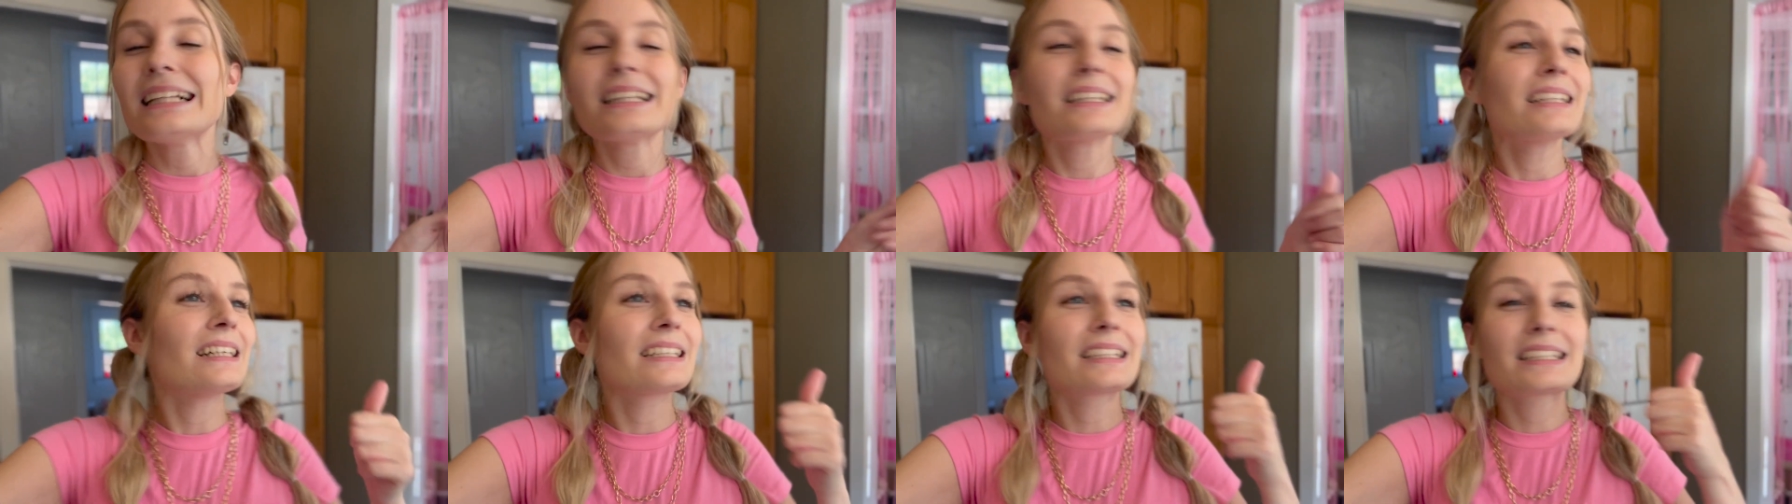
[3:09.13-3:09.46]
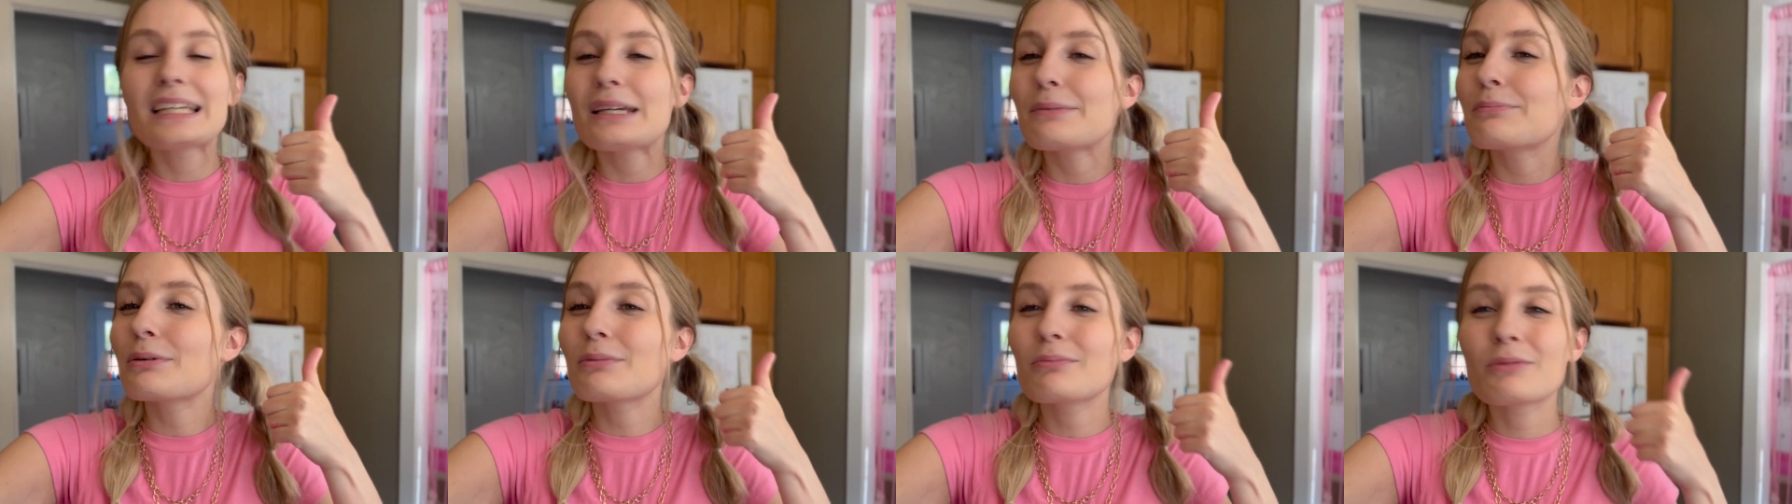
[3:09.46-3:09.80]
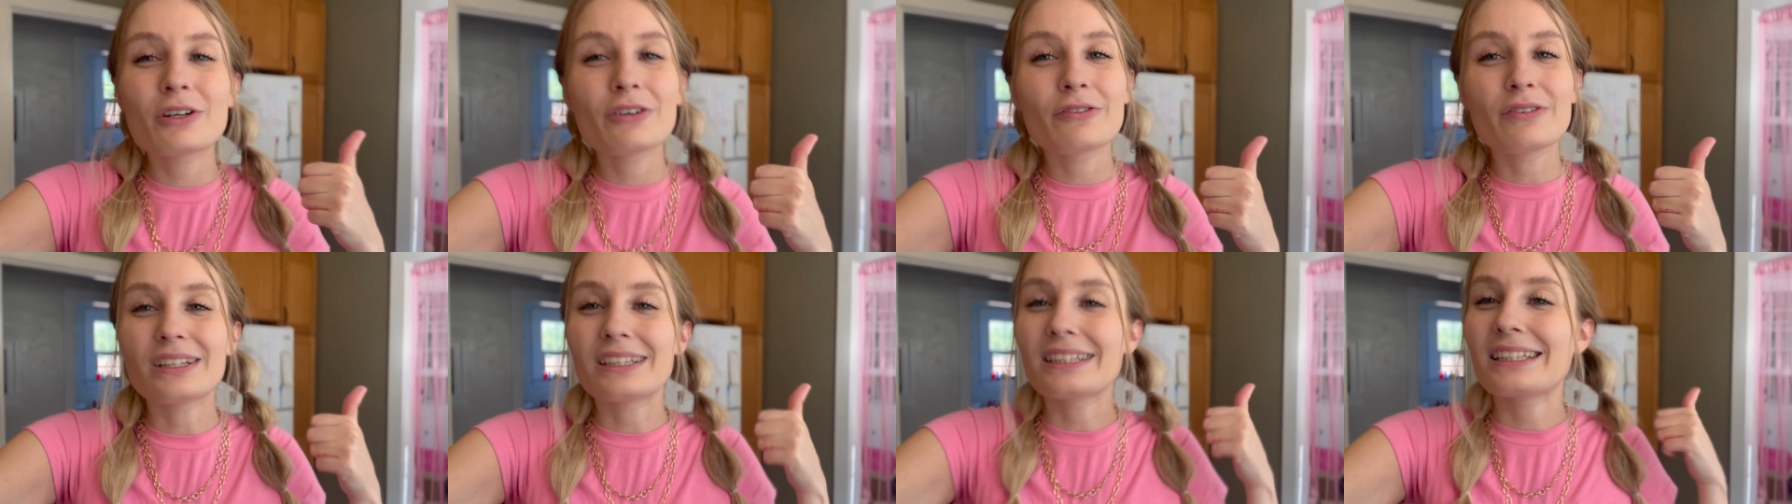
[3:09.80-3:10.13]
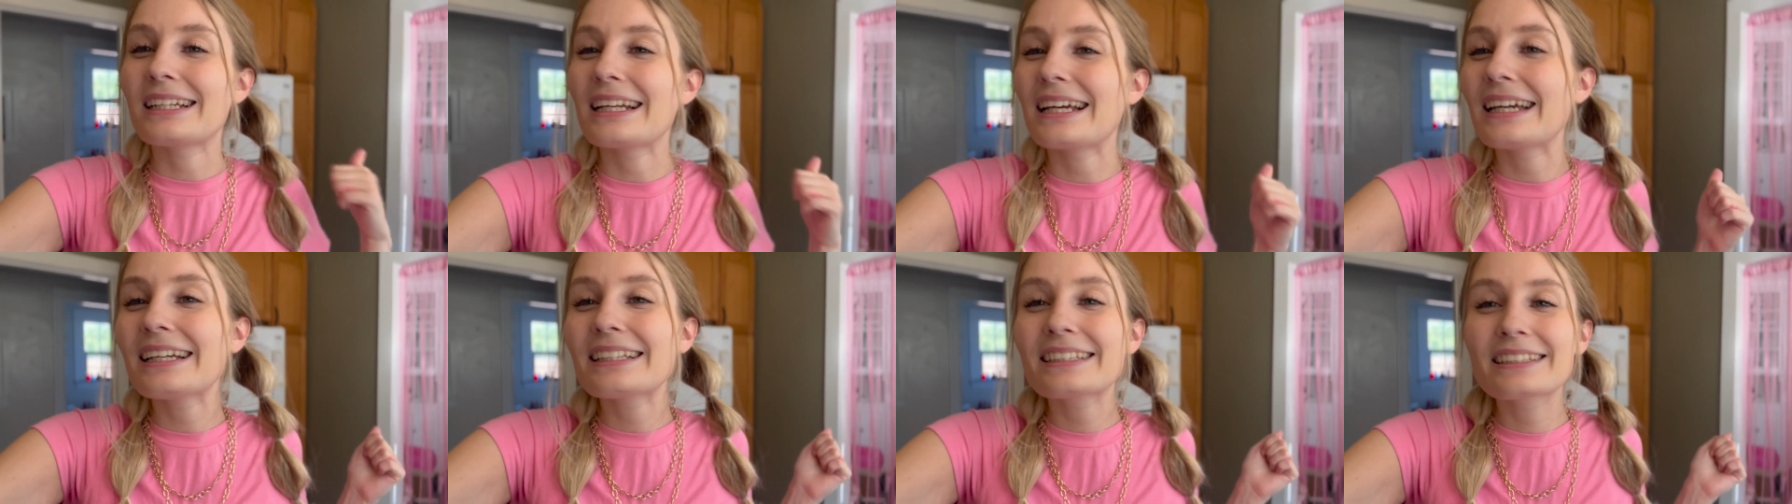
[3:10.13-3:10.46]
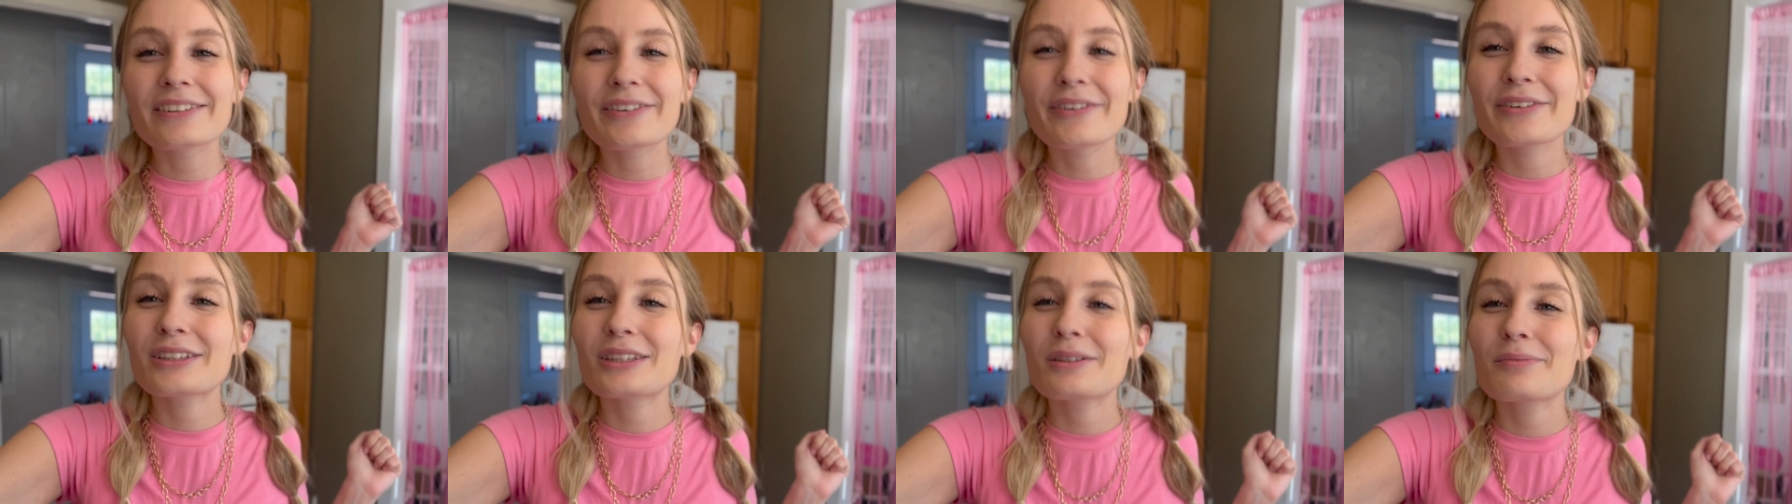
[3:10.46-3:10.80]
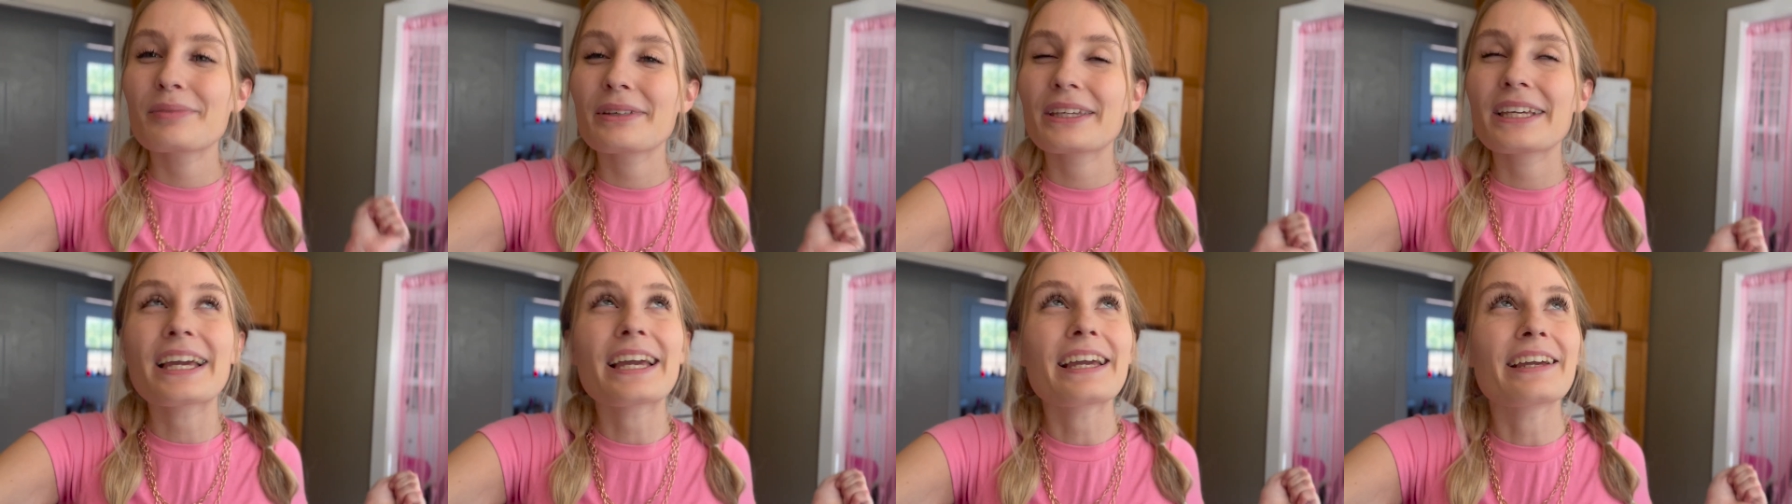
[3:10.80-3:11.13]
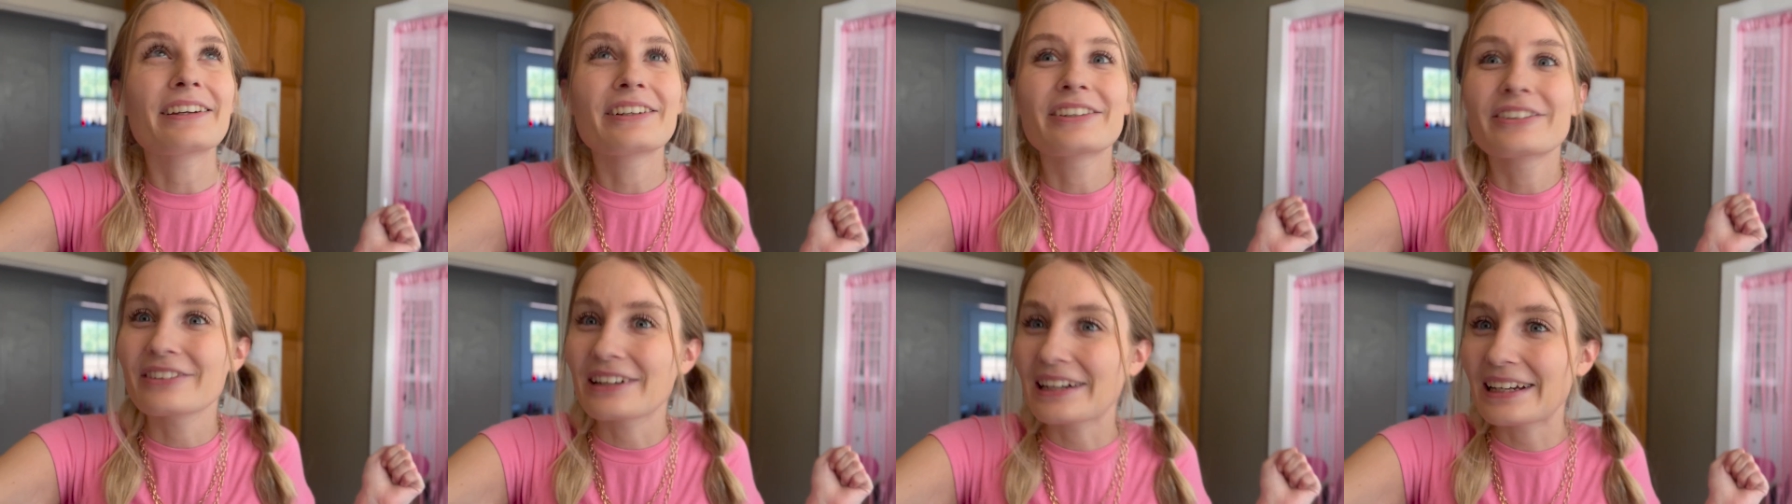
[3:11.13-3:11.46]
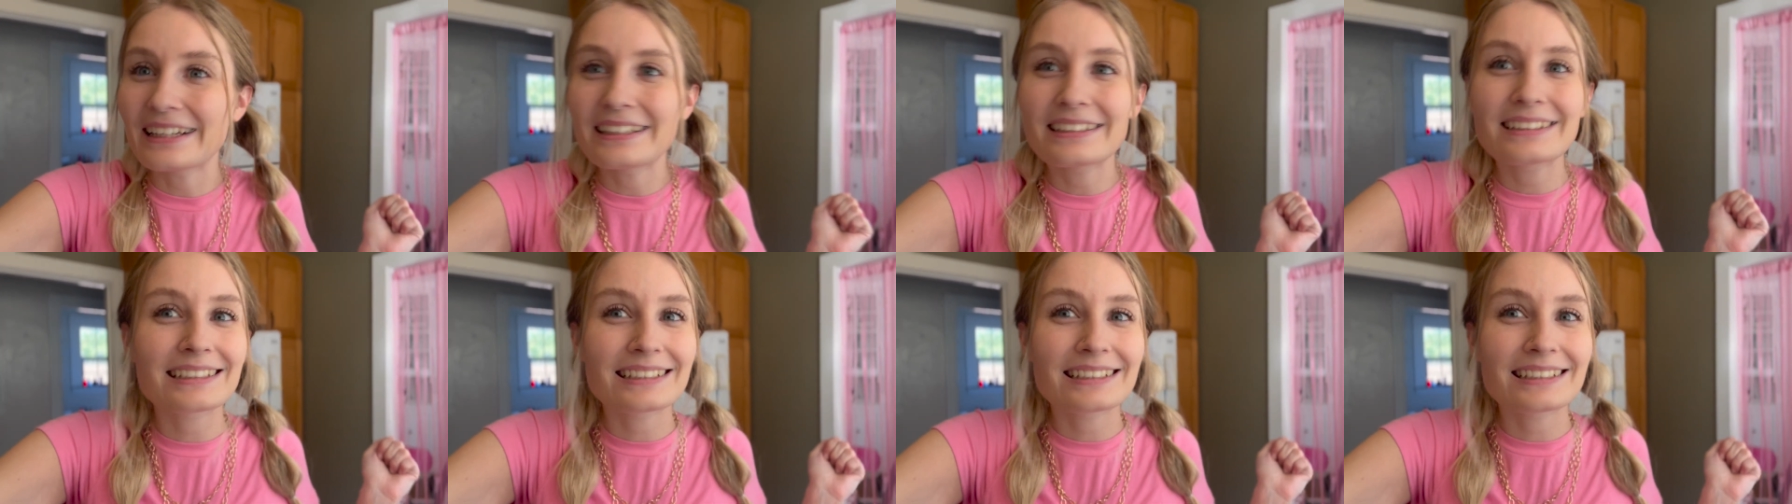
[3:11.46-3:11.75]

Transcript: Let's keep it moving. Today is going to be a great